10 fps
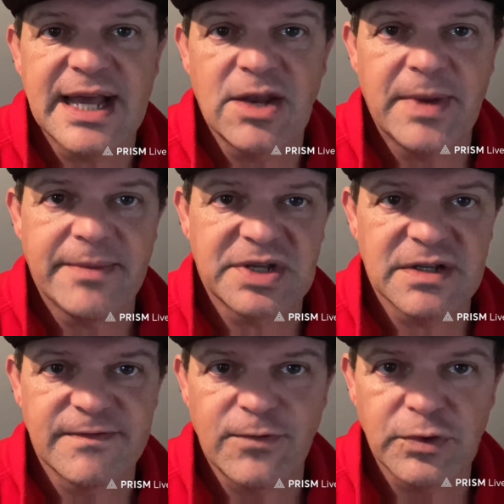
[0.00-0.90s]
Alabama
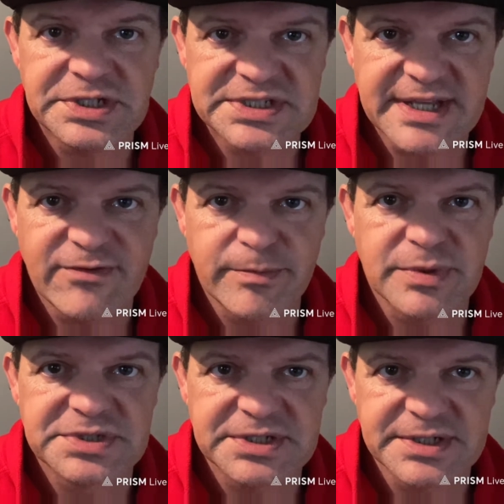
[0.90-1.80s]
getting
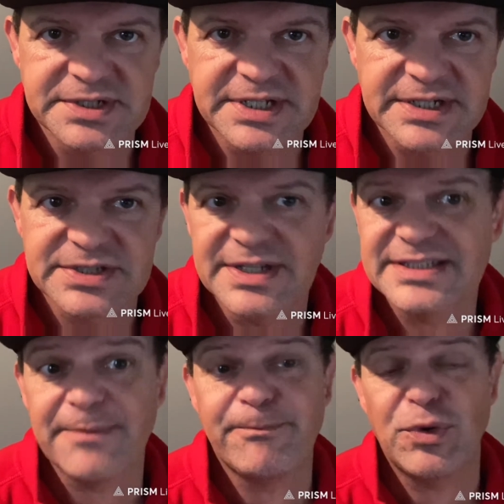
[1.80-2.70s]
47% of the tickets. So
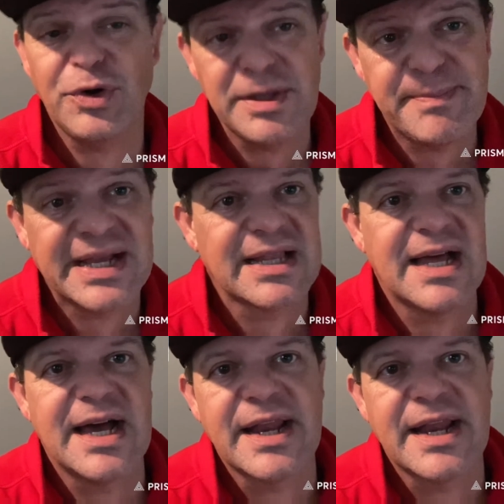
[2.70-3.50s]
that's a pretty big line.